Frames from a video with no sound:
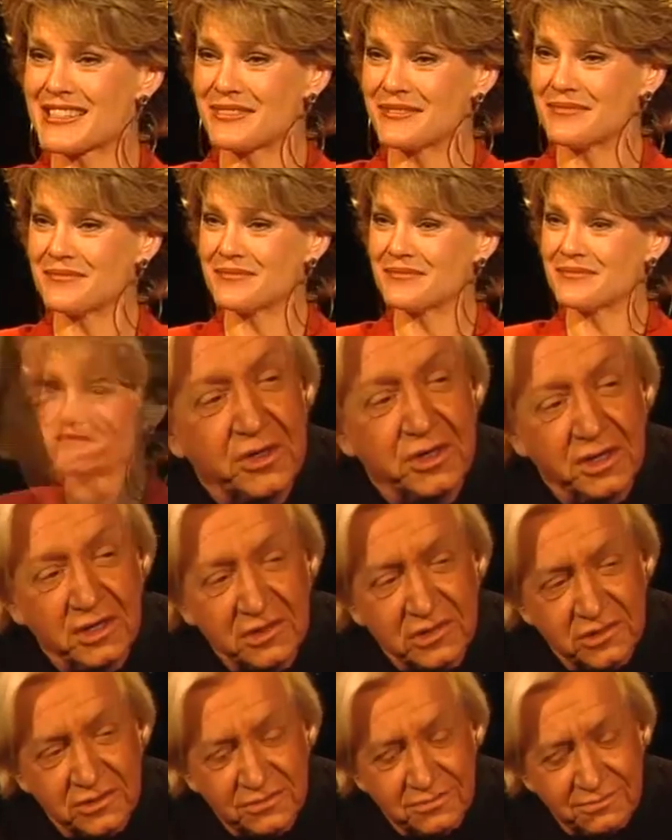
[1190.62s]
Gloria, I'm looking
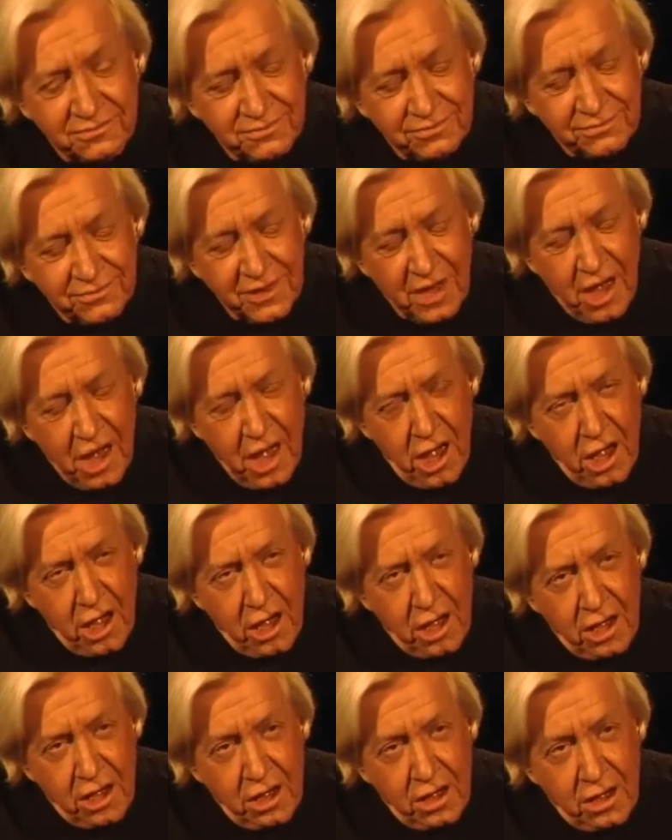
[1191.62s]
at you.
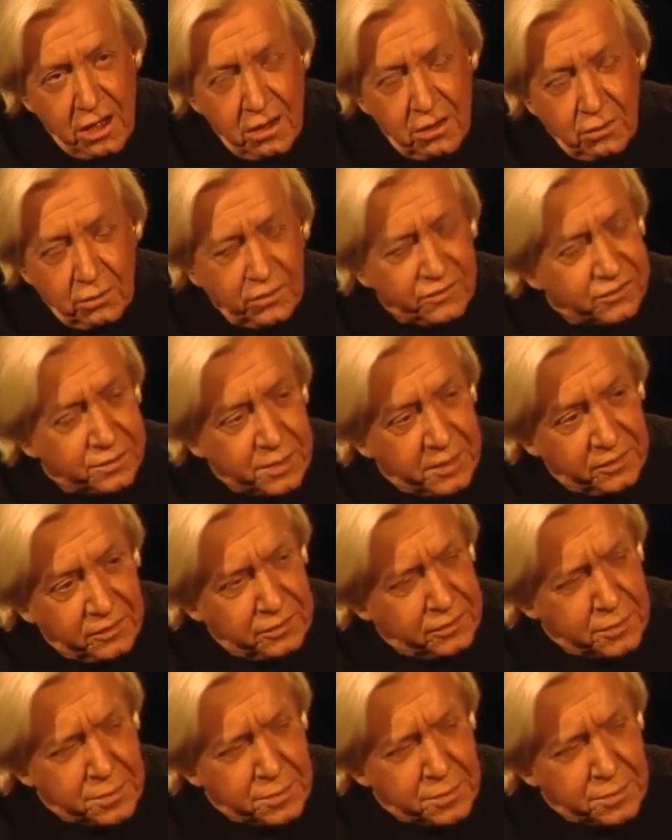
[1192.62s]
What's been